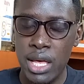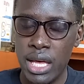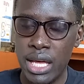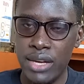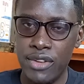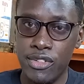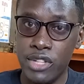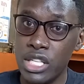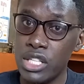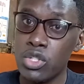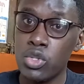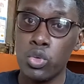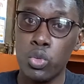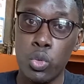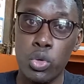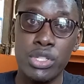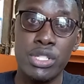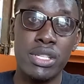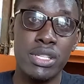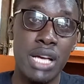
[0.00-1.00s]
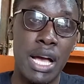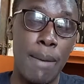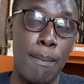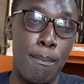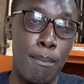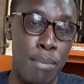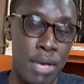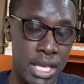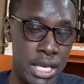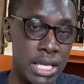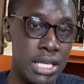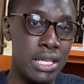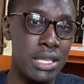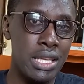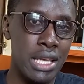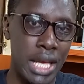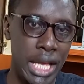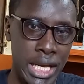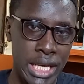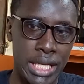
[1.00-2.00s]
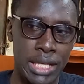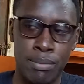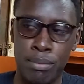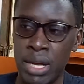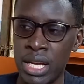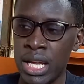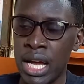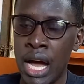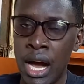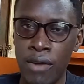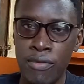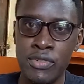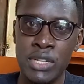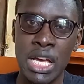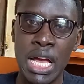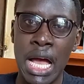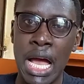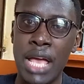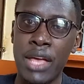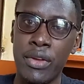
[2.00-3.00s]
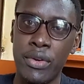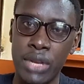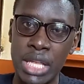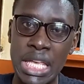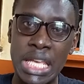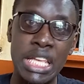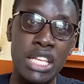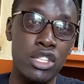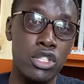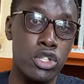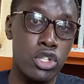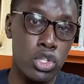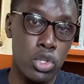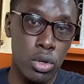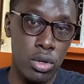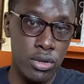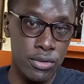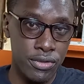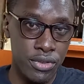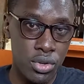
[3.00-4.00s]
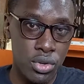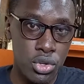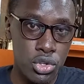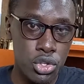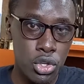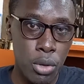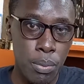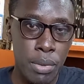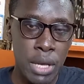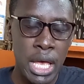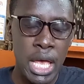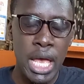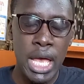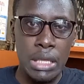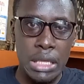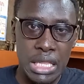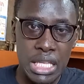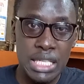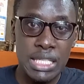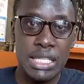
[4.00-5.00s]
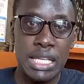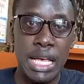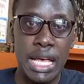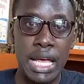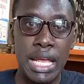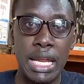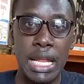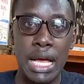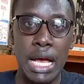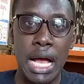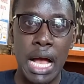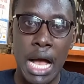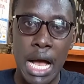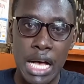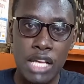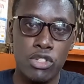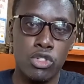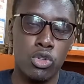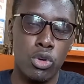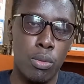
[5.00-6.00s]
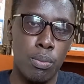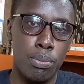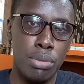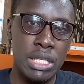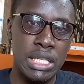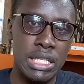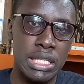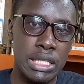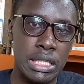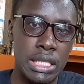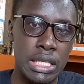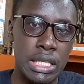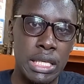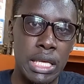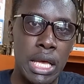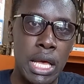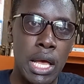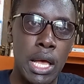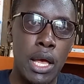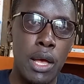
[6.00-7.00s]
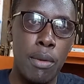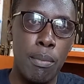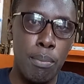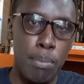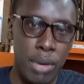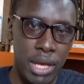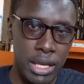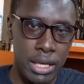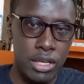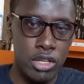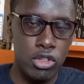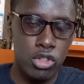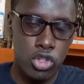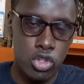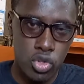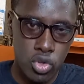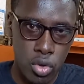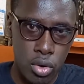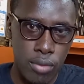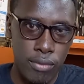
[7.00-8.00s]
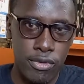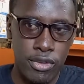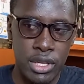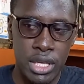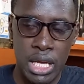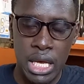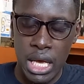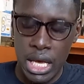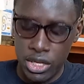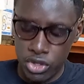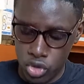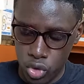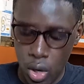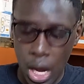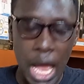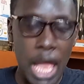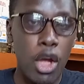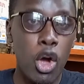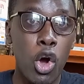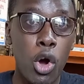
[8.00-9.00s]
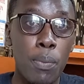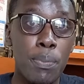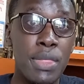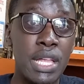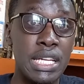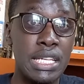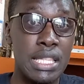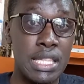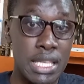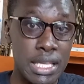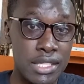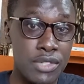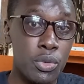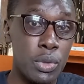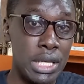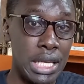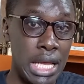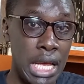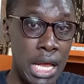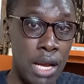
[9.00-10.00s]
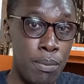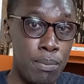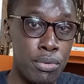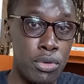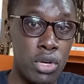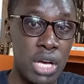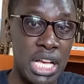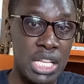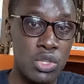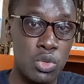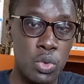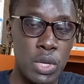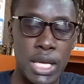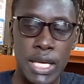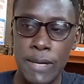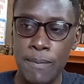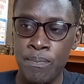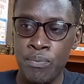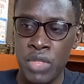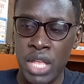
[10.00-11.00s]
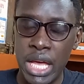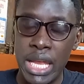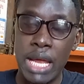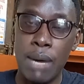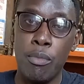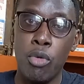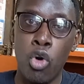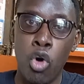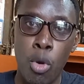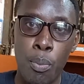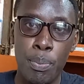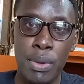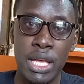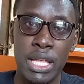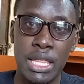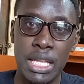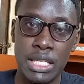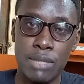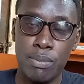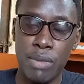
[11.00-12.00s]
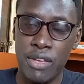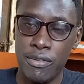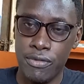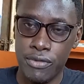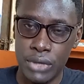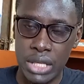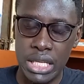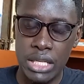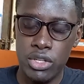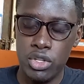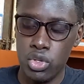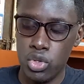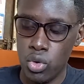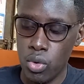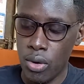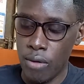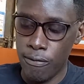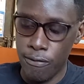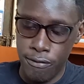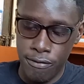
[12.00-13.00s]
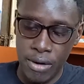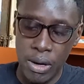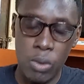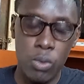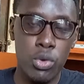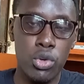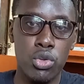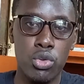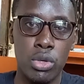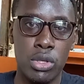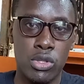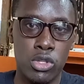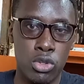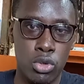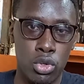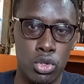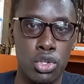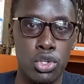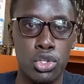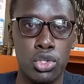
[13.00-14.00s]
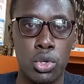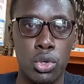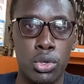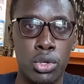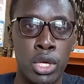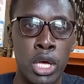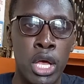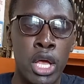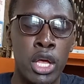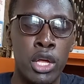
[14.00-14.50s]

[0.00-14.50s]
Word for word: and this was a big headache. But after I reinstalled Photoshop, this error has completely been solved. So I hope that this will help you as well, and I'm hoping that, my friend, you have found your solution